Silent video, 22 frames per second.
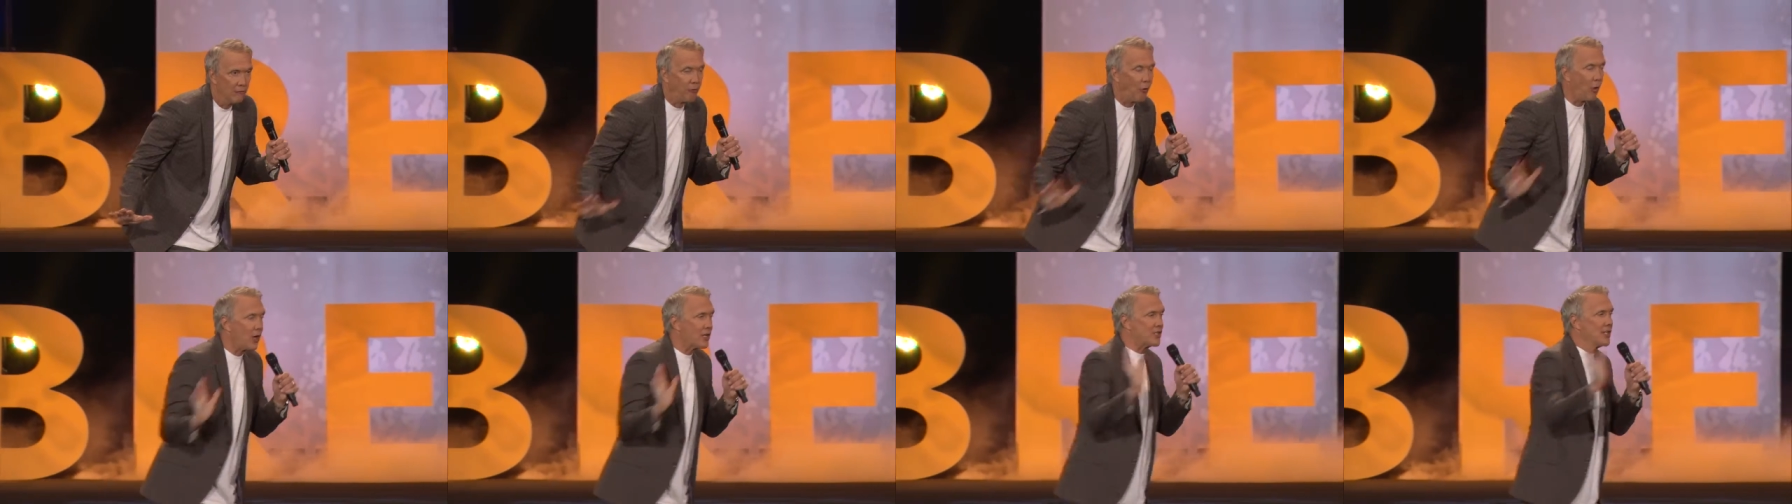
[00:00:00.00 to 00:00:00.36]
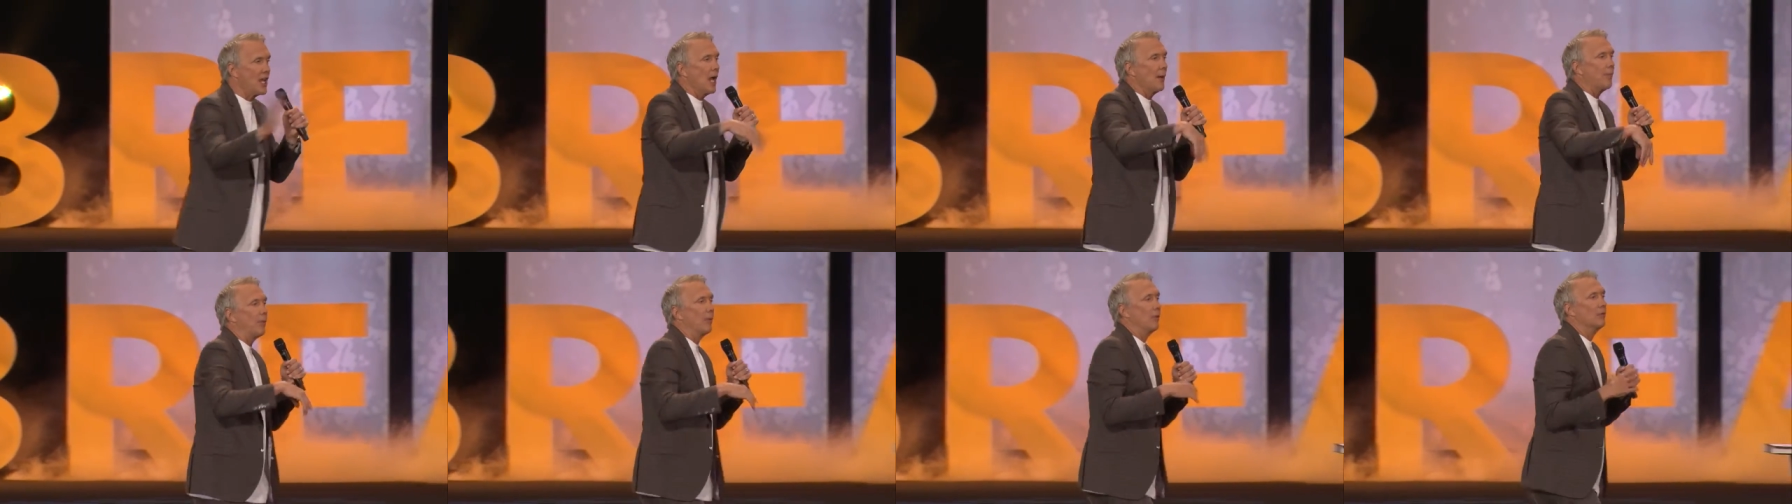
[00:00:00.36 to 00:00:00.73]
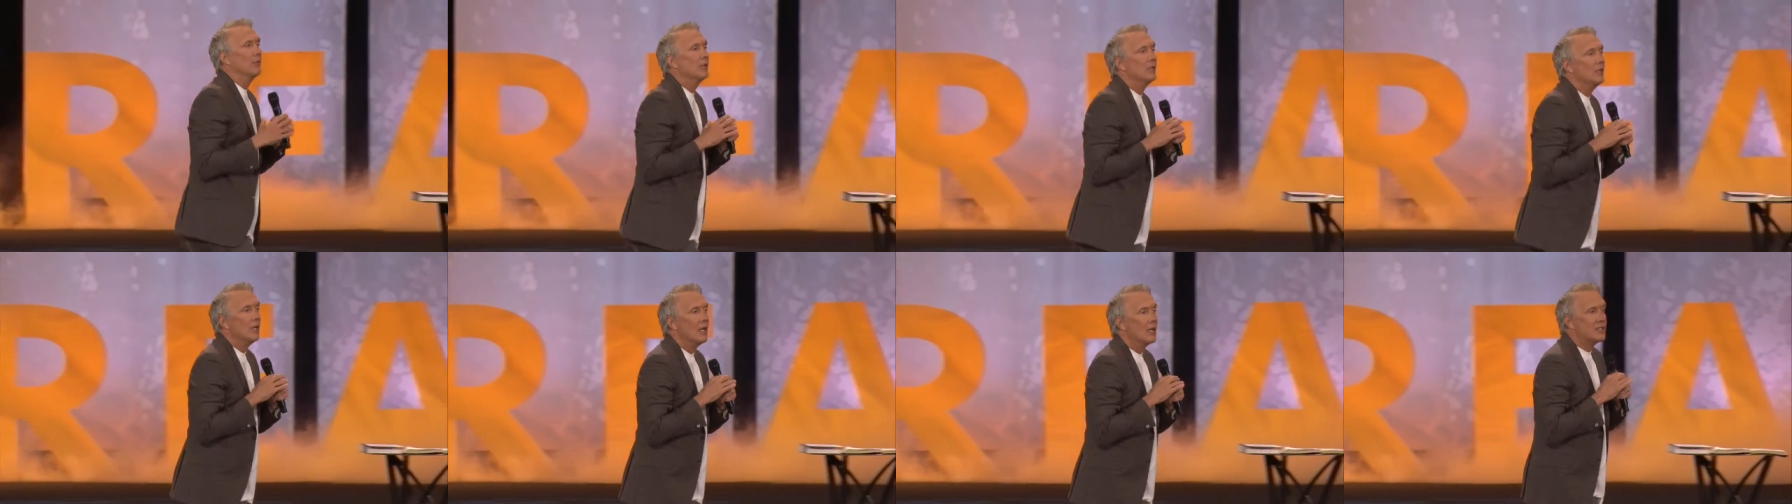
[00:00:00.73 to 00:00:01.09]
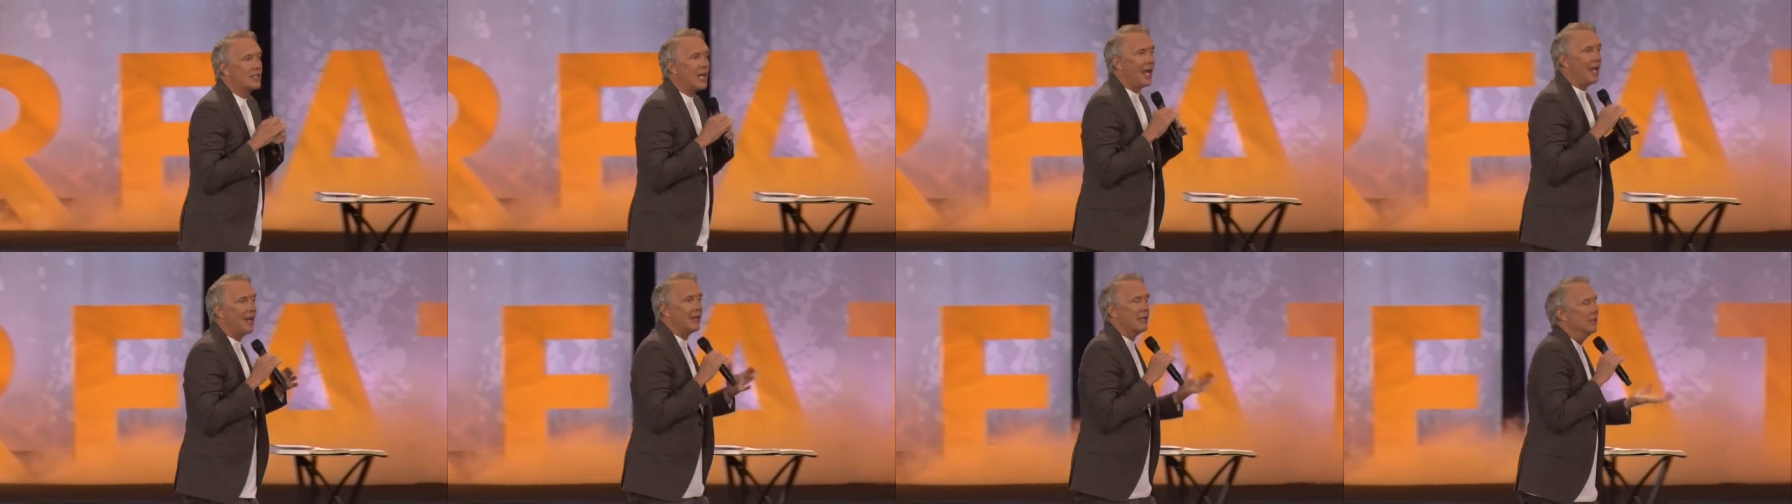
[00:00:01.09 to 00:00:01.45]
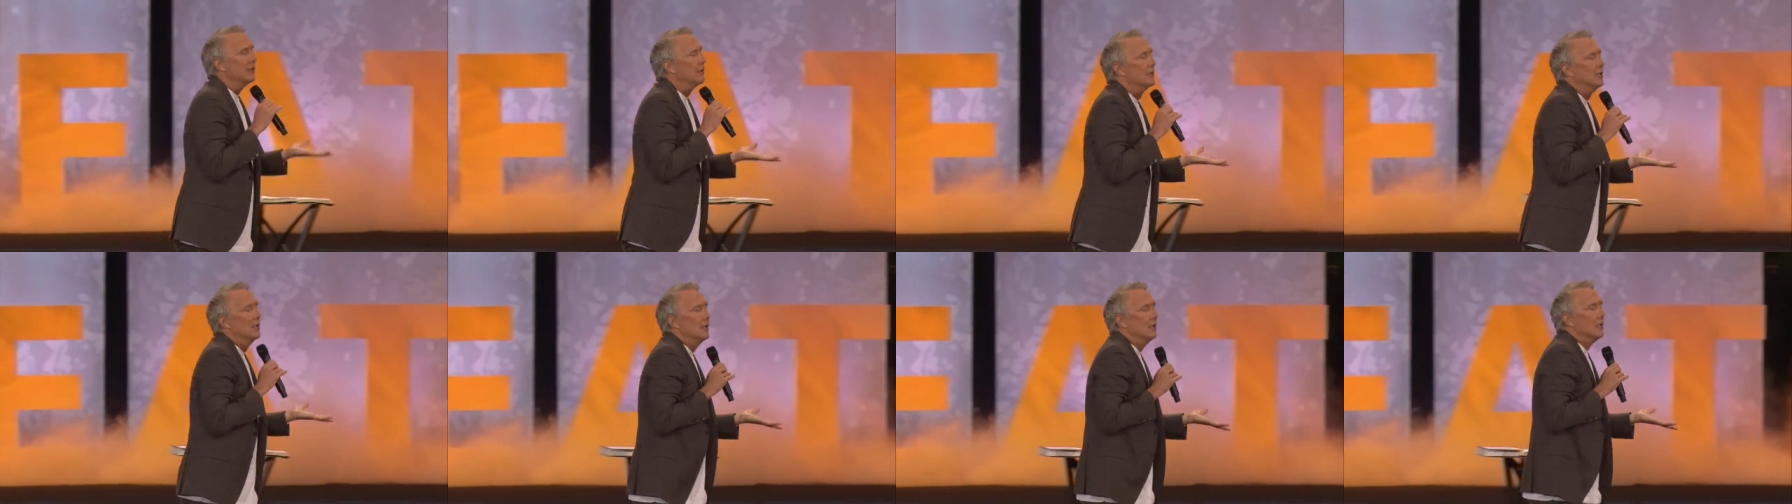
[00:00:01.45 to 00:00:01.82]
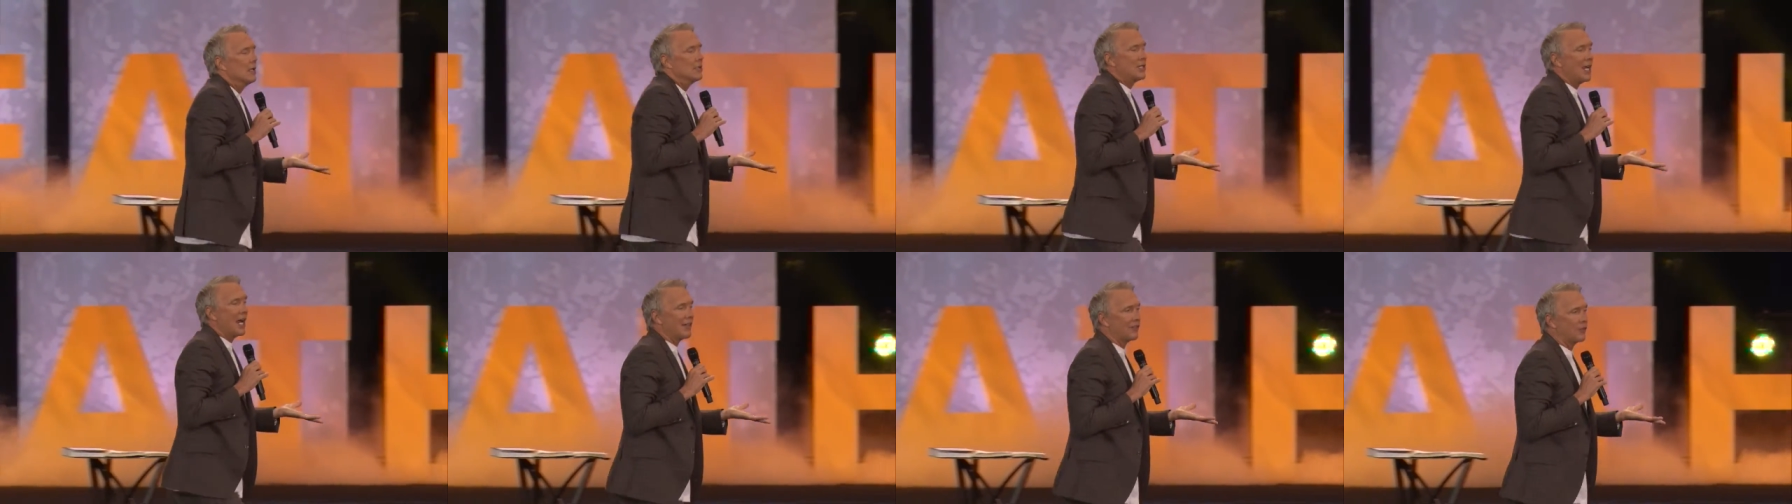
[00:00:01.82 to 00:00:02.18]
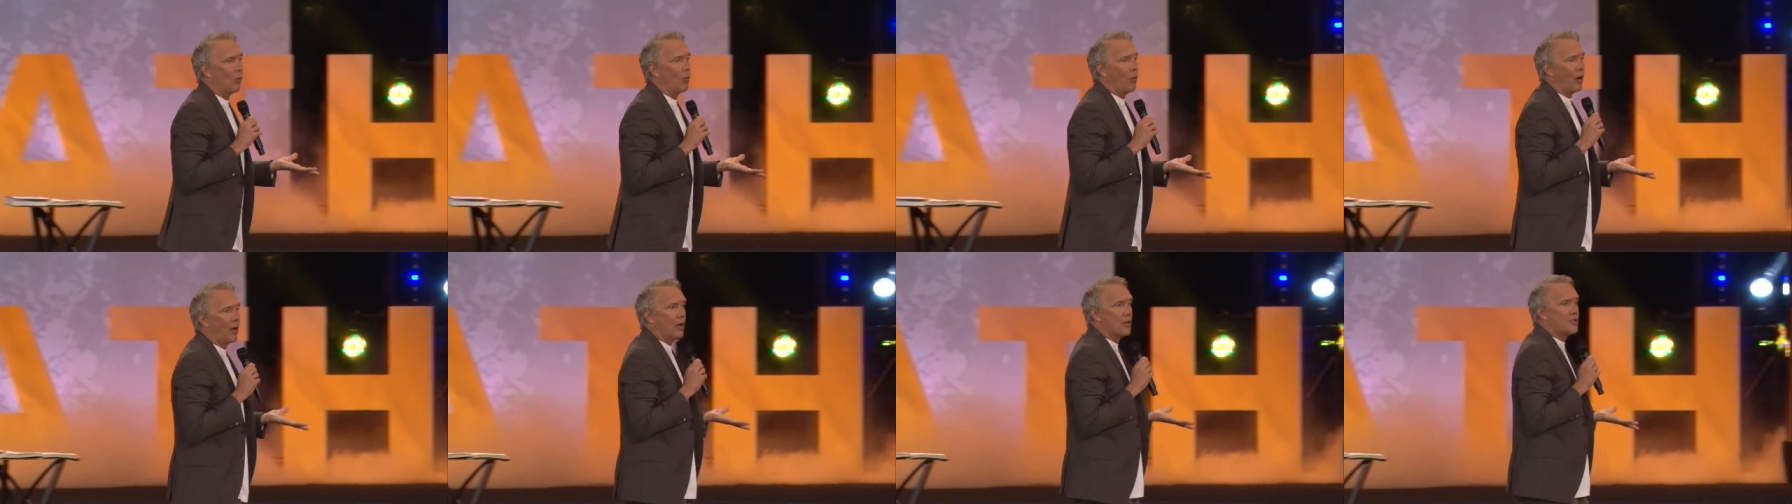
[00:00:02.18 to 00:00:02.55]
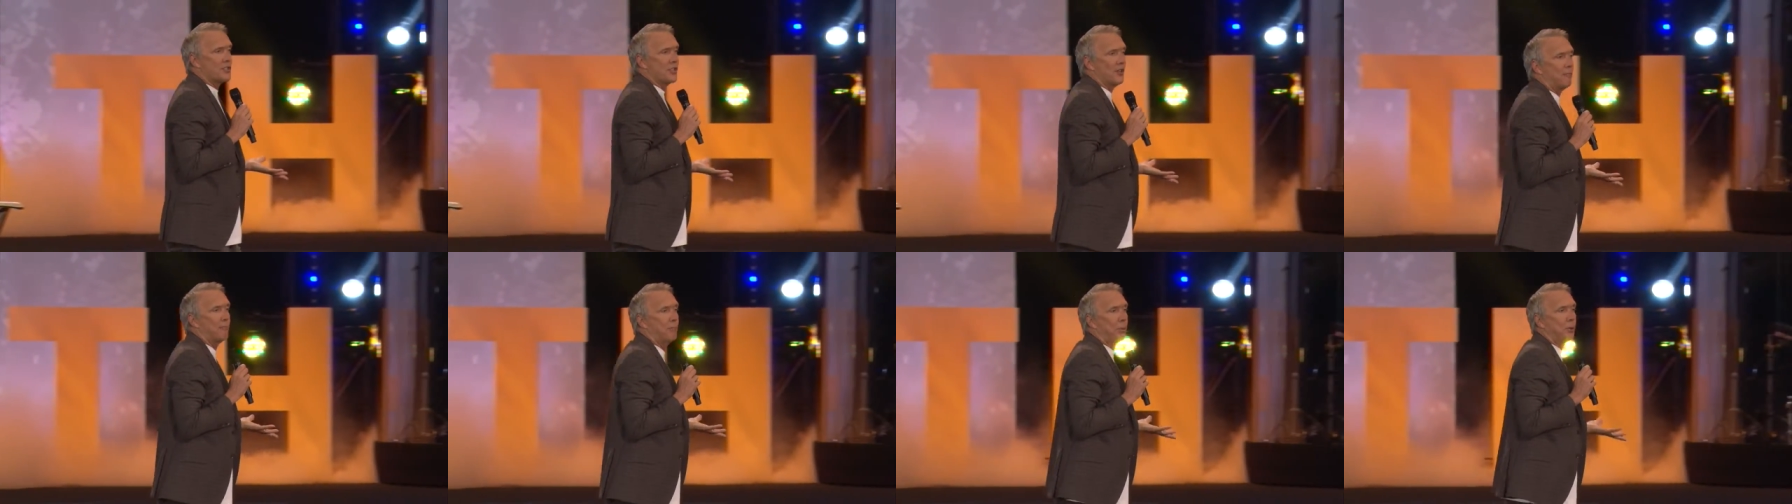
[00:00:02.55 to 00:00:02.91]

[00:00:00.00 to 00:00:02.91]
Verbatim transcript: For example, take, take the words of